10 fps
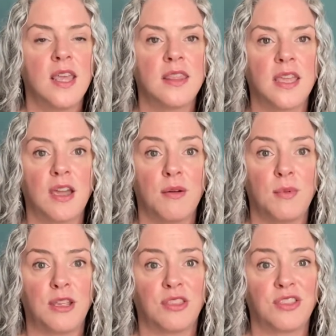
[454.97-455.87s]
They come
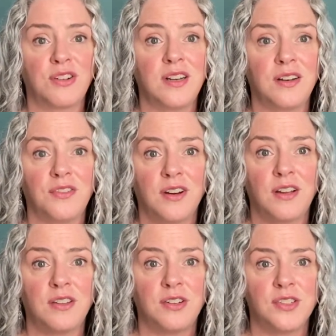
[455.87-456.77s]
in 30 different
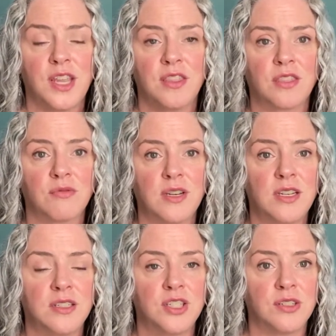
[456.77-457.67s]
colors and
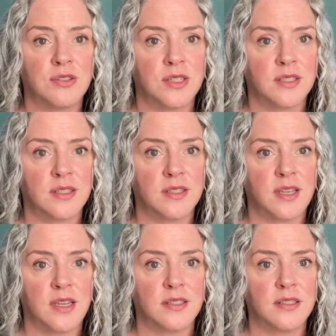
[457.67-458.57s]
3 generous
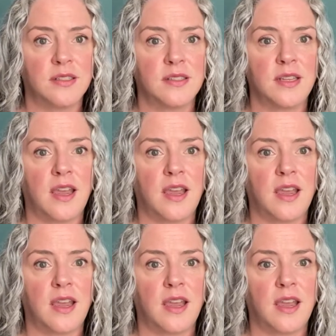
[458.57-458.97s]
sizes.